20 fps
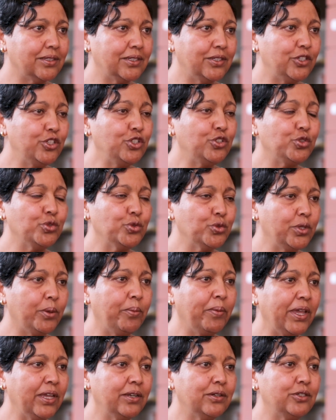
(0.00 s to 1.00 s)
the
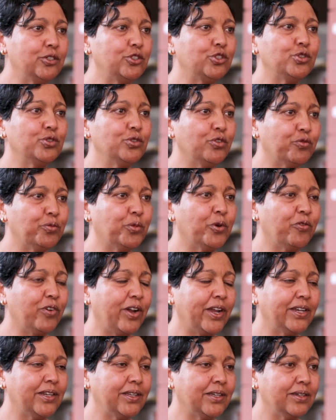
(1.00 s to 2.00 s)
main issue of
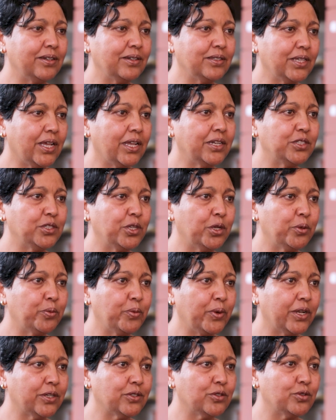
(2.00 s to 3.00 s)
providing sanitary
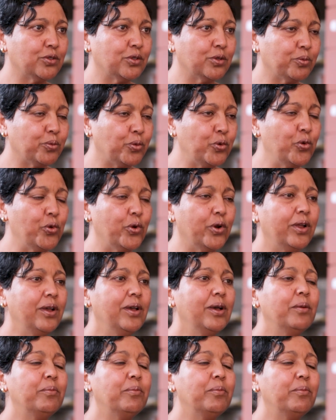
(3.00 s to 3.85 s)
pads to the poor,